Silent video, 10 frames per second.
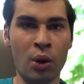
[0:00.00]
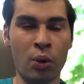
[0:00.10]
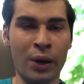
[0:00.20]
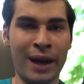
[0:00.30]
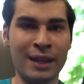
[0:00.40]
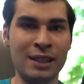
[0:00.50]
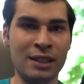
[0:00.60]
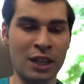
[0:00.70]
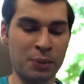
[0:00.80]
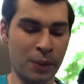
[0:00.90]
or
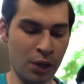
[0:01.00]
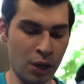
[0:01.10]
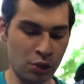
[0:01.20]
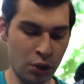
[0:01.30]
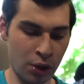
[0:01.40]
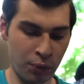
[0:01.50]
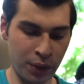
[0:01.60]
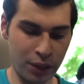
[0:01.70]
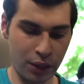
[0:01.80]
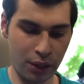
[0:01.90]
NCS Expert. So if
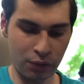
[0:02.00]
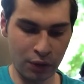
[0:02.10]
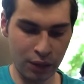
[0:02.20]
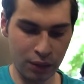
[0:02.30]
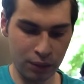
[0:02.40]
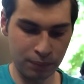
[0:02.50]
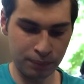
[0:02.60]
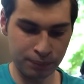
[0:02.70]
we click on vehicle,